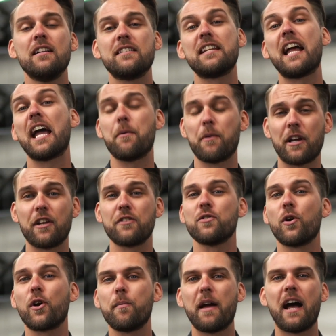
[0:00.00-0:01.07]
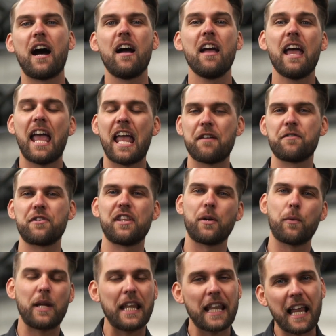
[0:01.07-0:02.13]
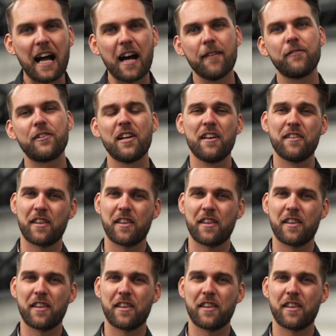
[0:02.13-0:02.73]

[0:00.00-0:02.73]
Today we're going to talk about everything we loved,